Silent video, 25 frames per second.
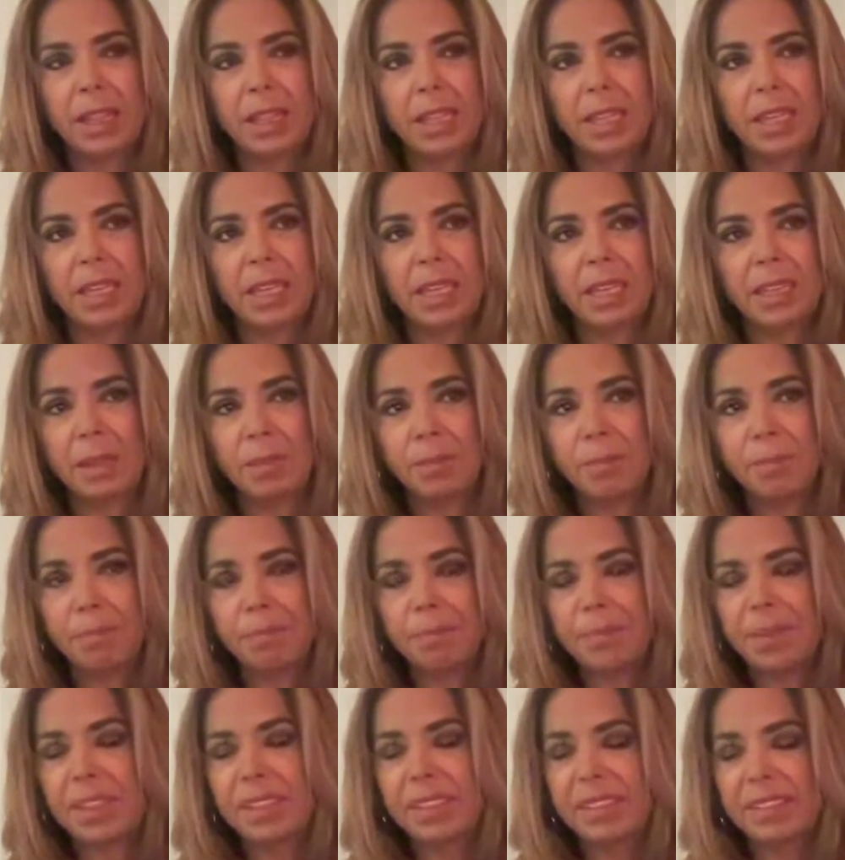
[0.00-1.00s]
and
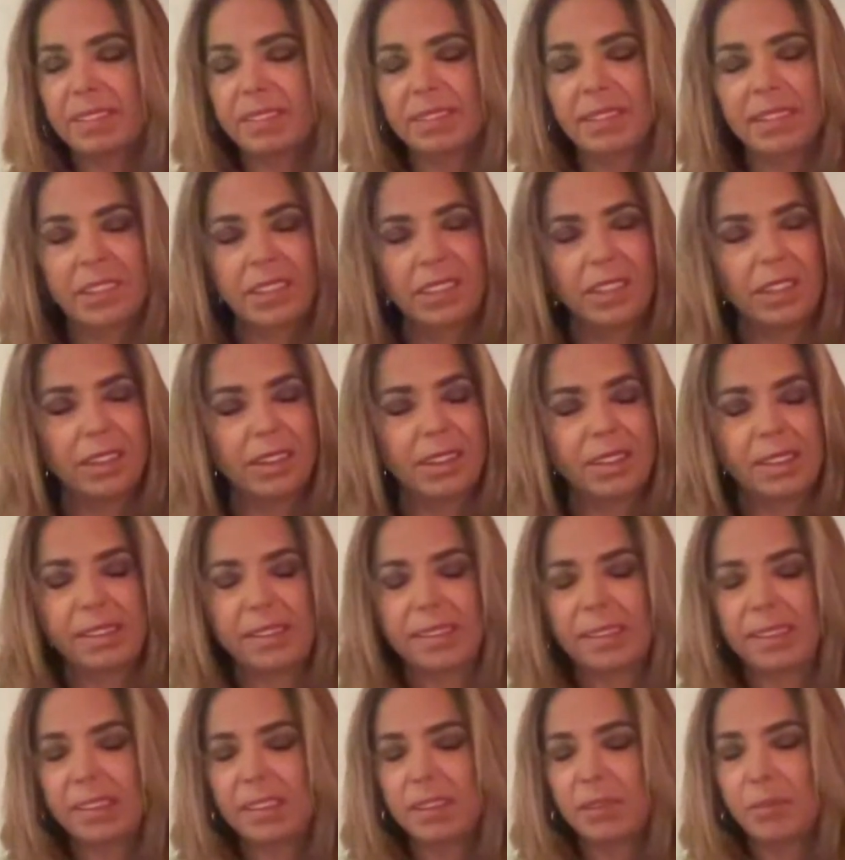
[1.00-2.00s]
this
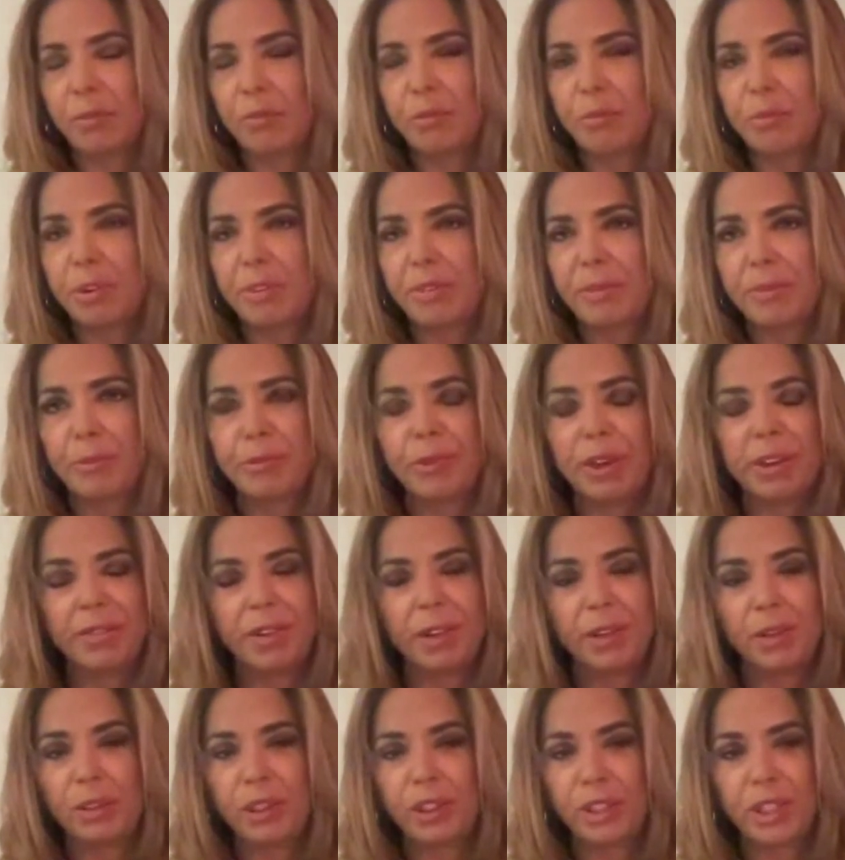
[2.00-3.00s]

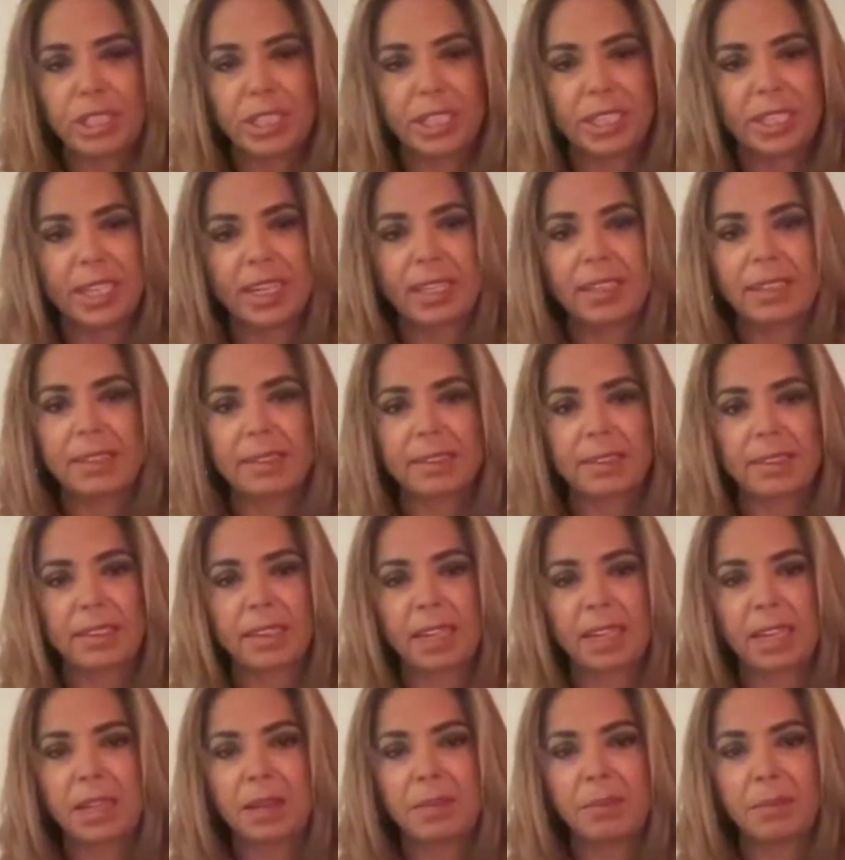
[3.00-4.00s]
revolution
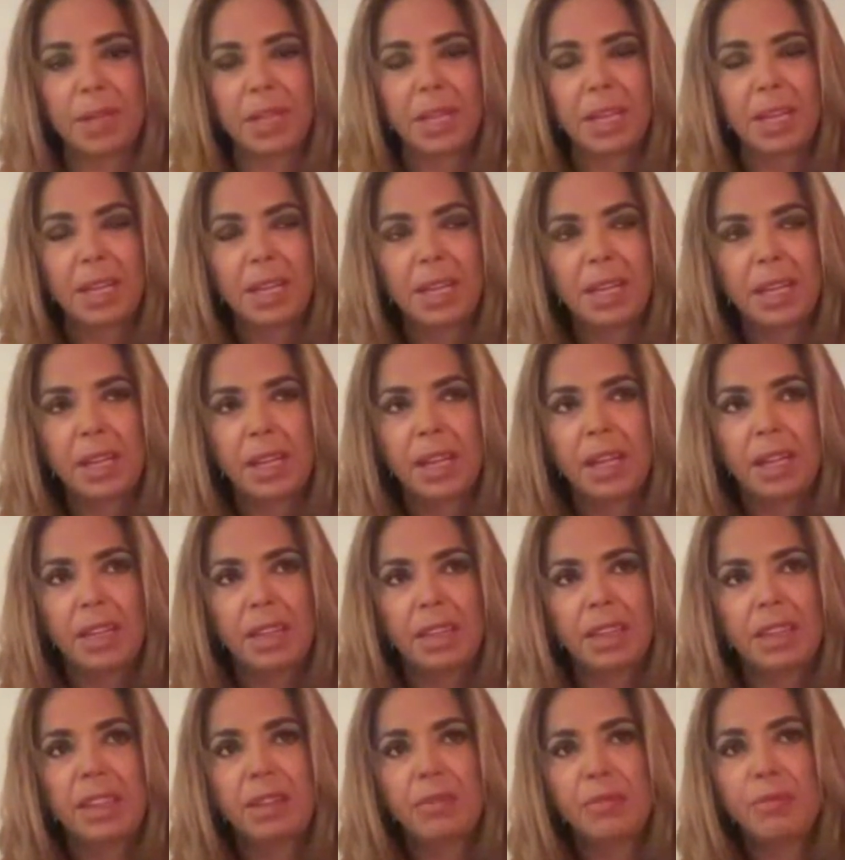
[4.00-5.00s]
against
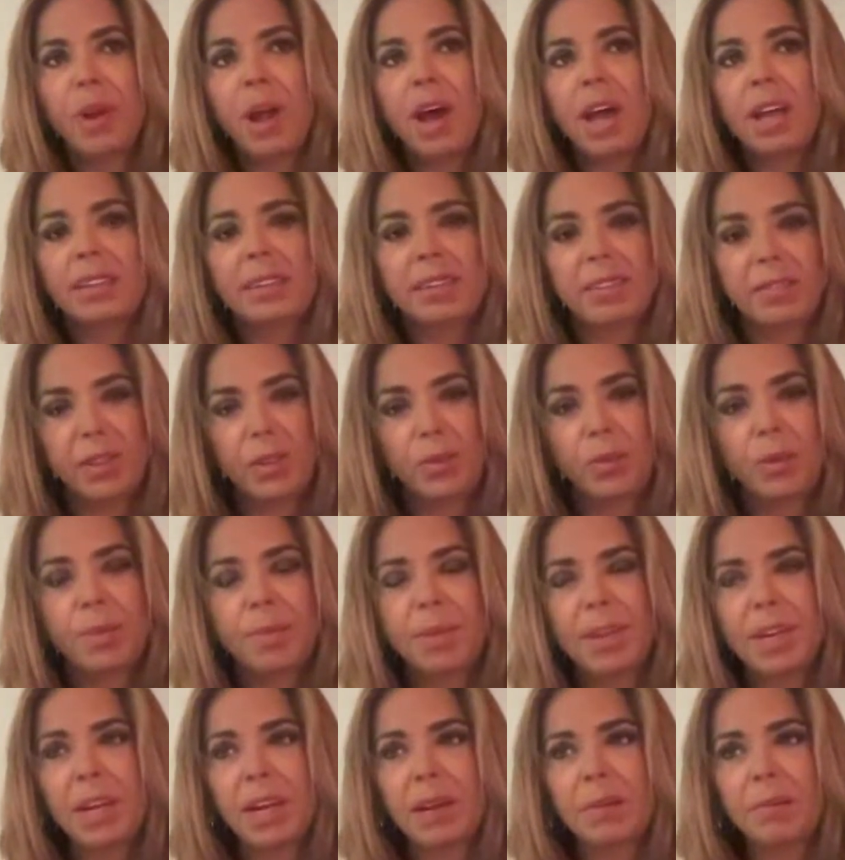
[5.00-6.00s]
the rise of the
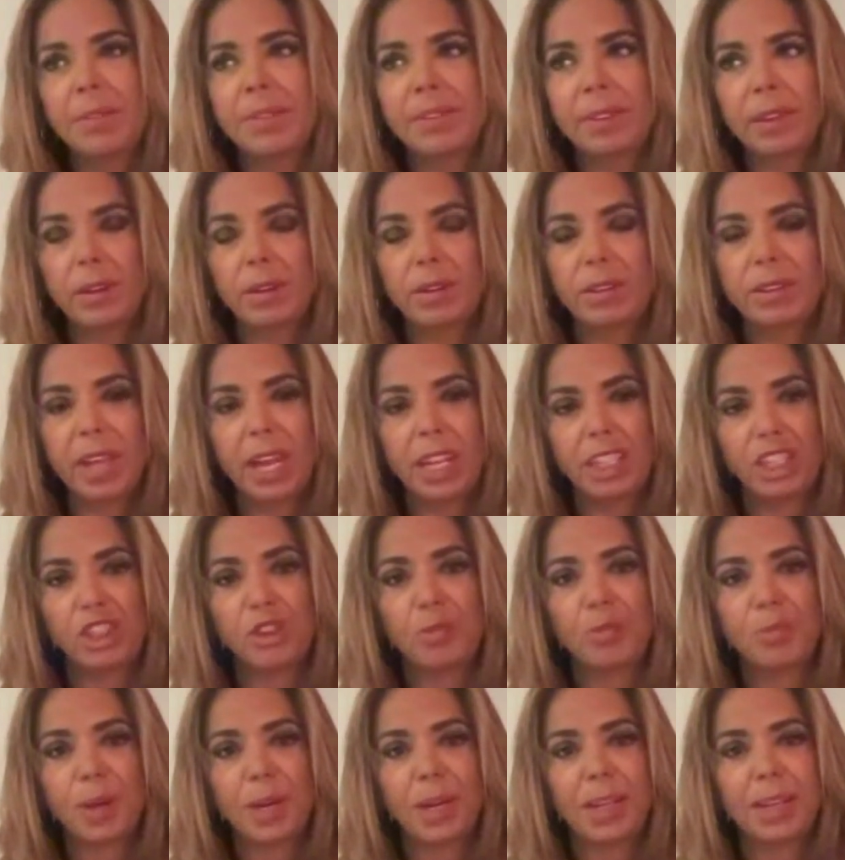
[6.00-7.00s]
women, I'm so
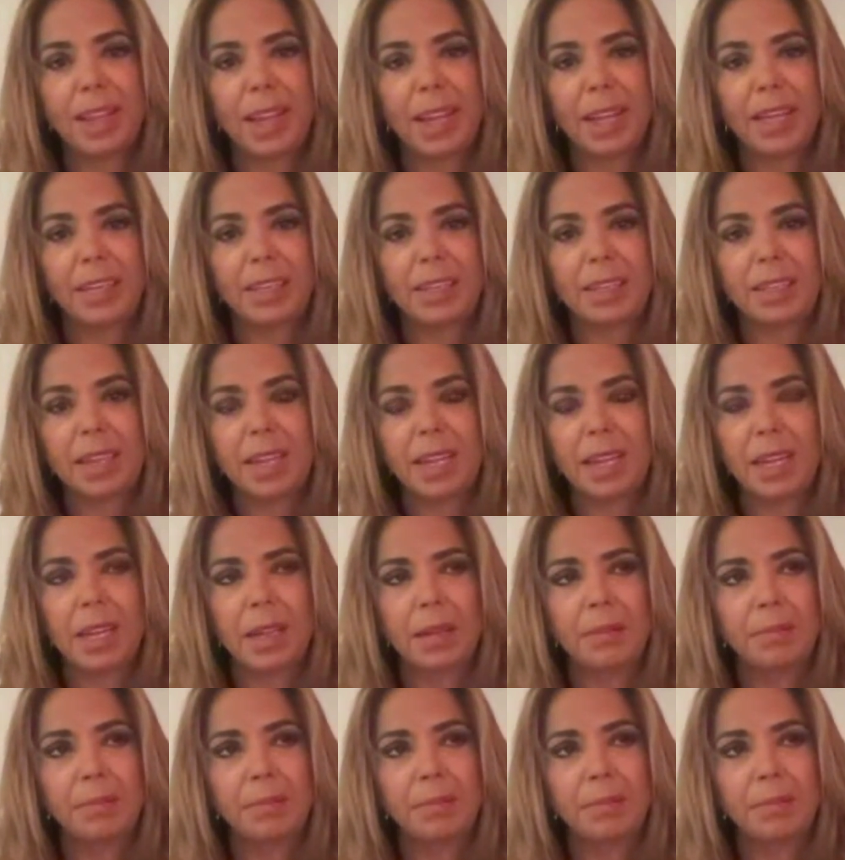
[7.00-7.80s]
touched by that.